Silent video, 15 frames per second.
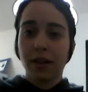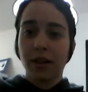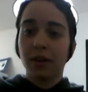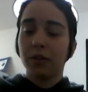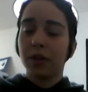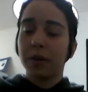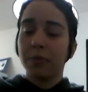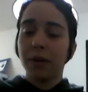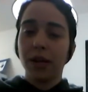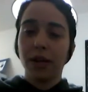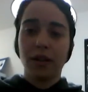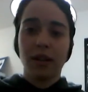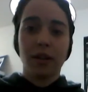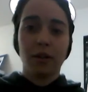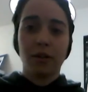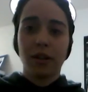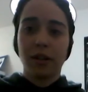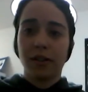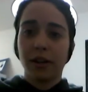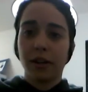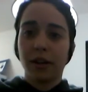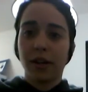I don't eat meat, I don't eat
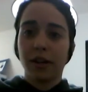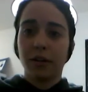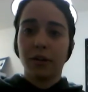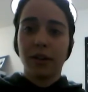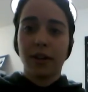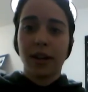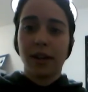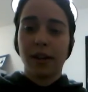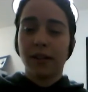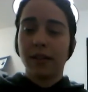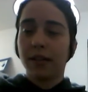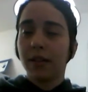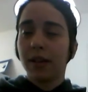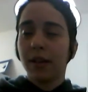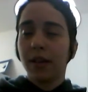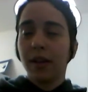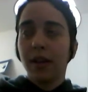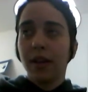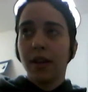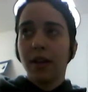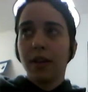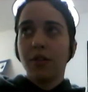dairy, I don't eat eggs,
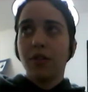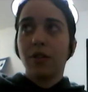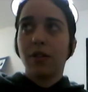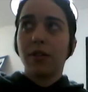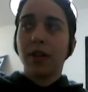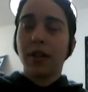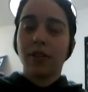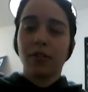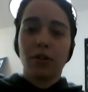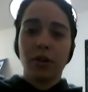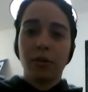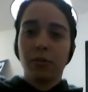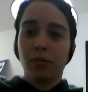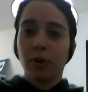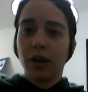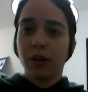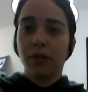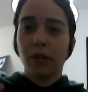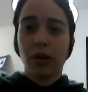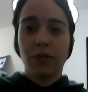cheese, ice cream, whatever.